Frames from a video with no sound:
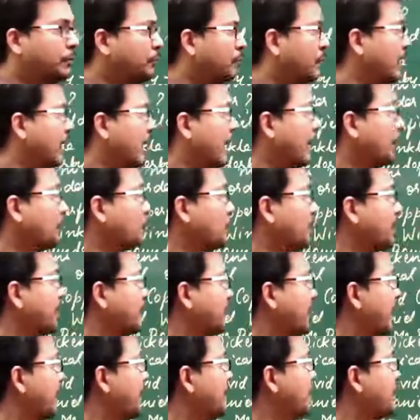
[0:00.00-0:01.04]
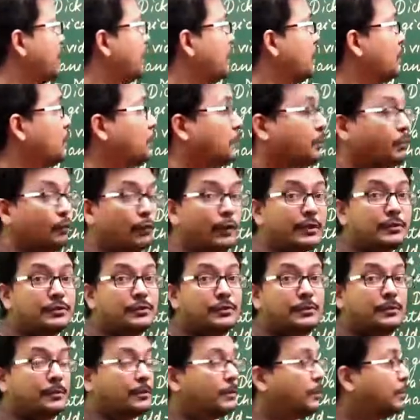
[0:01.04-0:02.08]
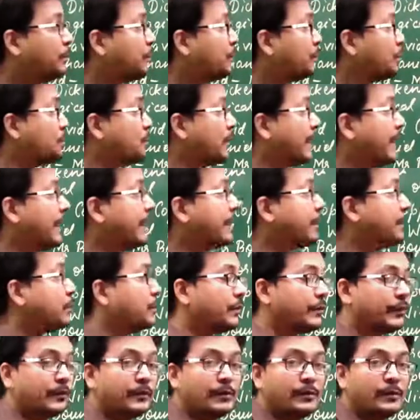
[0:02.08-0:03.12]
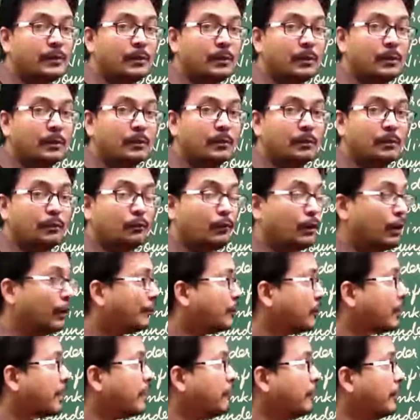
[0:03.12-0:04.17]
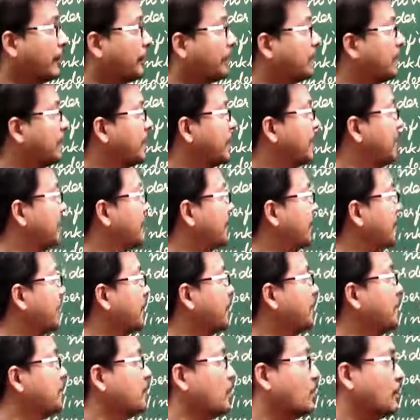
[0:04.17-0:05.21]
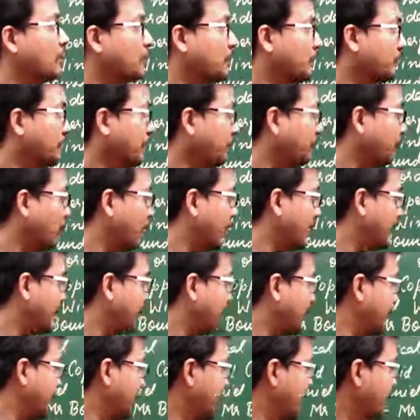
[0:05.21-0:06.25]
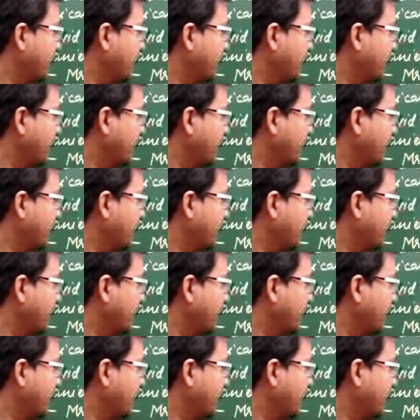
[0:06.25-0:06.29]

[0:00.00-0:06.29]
We'll have to decide which two characters were also given in Lord of the Flies.